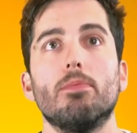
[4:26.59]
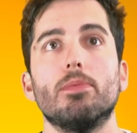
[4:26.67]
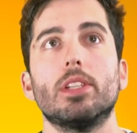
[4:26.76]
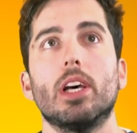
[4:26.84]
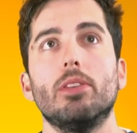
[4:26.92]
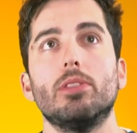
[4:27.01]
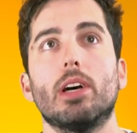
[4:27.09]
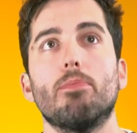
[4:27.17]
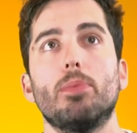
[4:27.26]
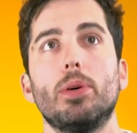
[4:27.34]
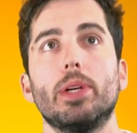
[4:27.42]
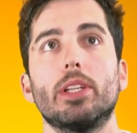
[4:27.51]
so
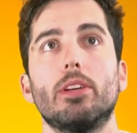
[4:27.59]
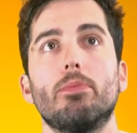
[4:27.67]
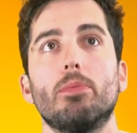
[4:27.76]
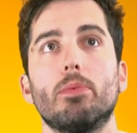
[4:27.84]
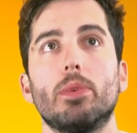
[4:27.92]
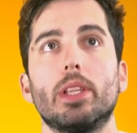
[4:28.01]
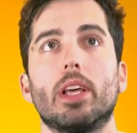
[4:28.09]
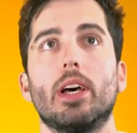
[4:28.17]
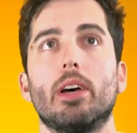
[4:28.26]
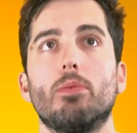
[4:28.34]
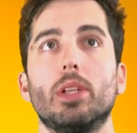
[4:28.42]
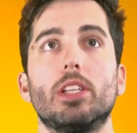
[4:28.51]
shampooing them with
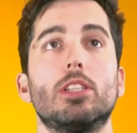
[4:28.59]
a